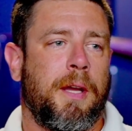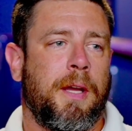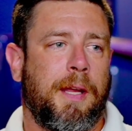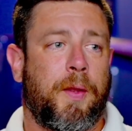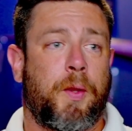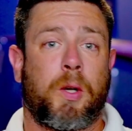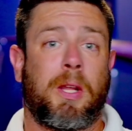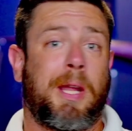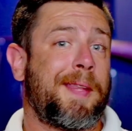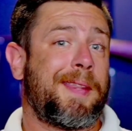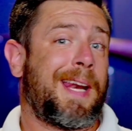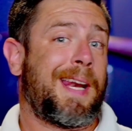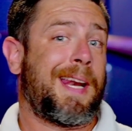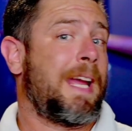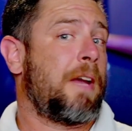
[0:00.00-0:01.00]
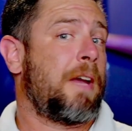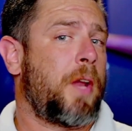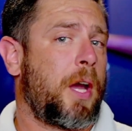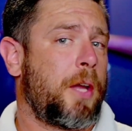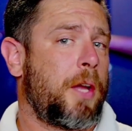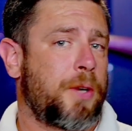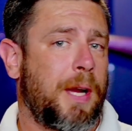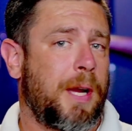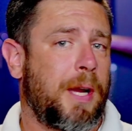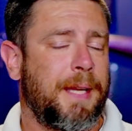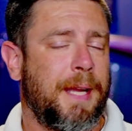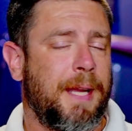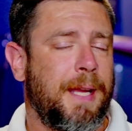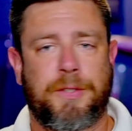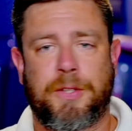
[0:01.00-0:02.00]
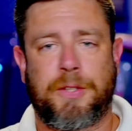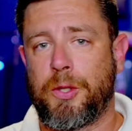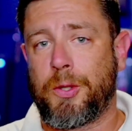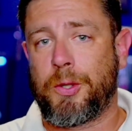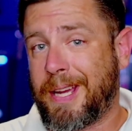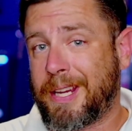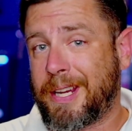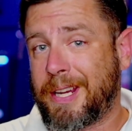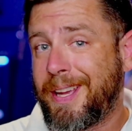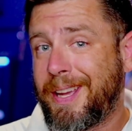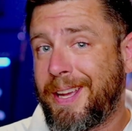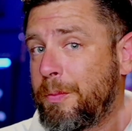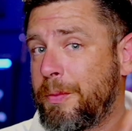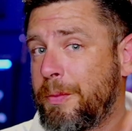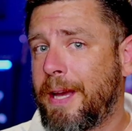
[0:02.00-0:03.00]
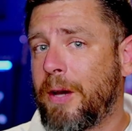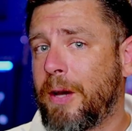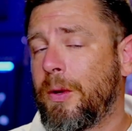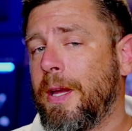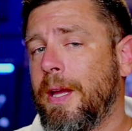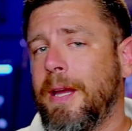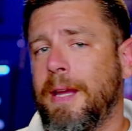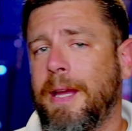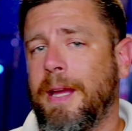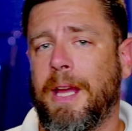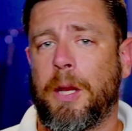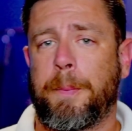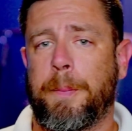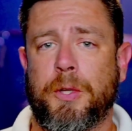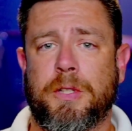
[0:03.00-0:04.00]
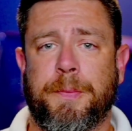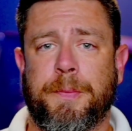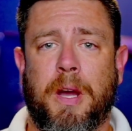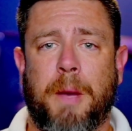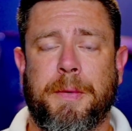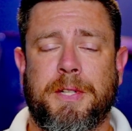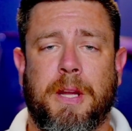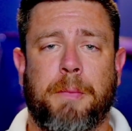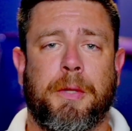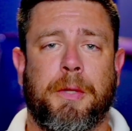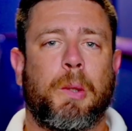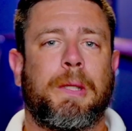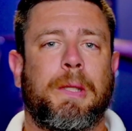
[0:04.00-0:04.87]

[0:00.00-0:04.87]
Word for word: and there are a lot that I have not tried yet, so you could actually help me out and put some comments down below.